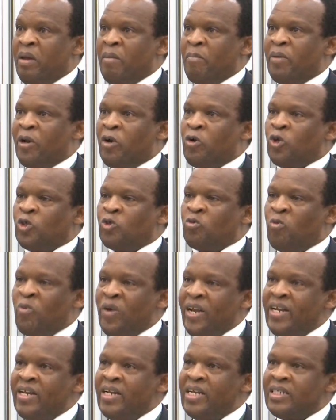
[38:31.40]
because
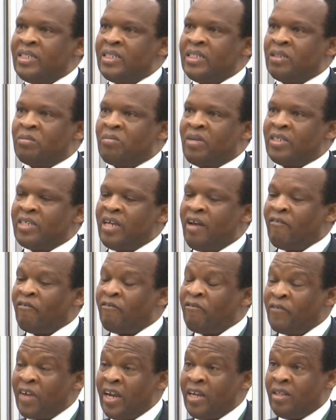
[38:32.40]
witnesses must have
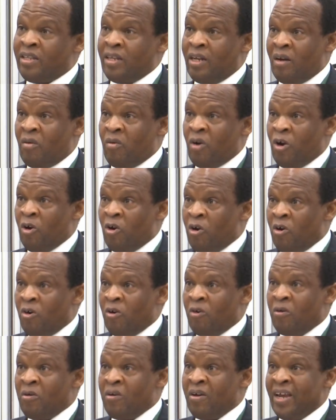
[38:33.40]
faith in our
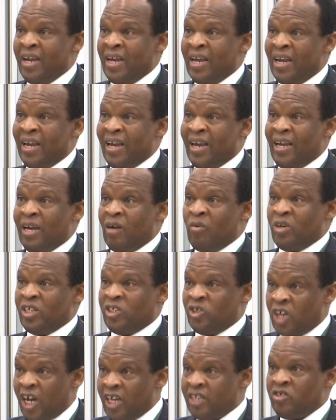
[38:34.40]
law and our
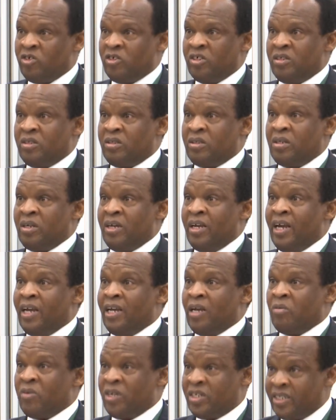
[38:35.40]
judges
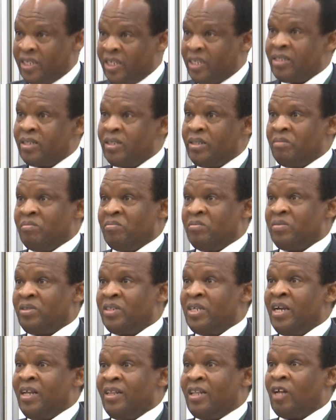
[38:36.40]
and our
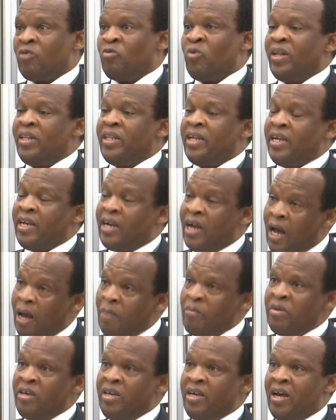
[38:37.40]
systems, that when they
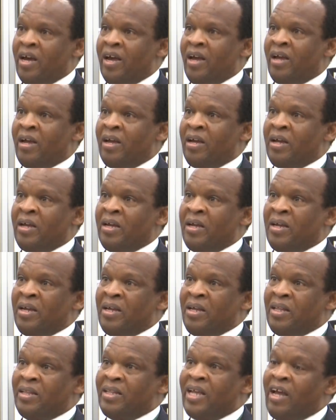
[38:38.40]
come here,
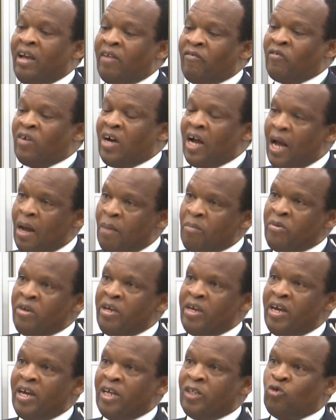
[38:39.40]
they have come
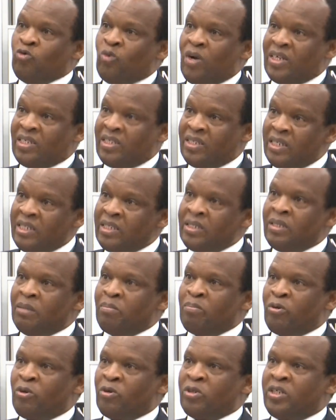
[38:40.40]
here to assist the
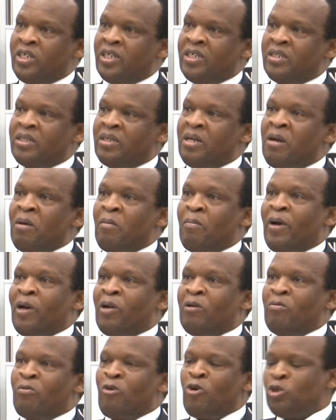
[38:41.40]
process,
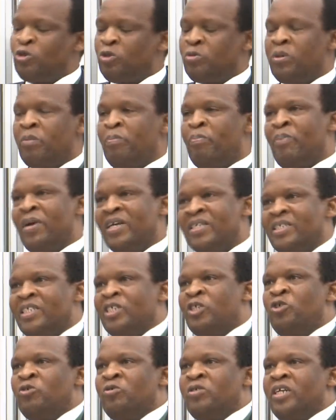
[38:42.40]
but not to be
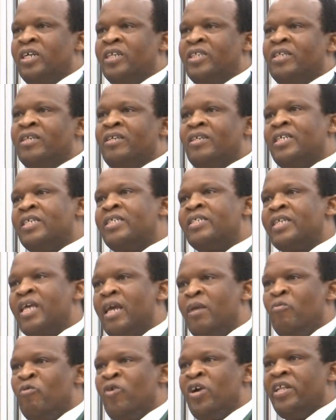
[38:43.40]
persecuted the
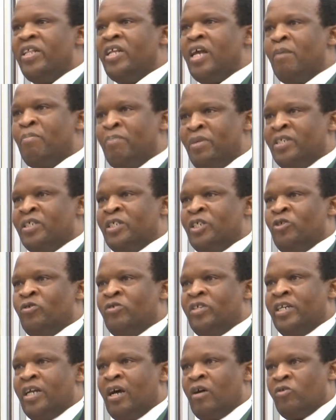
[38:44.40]
same way they are
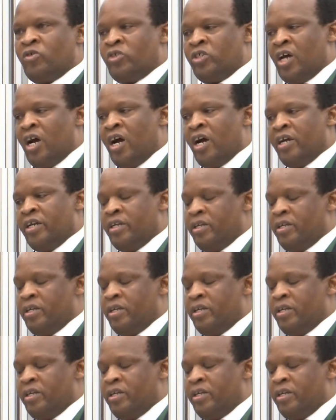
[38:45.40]
persecuted outside.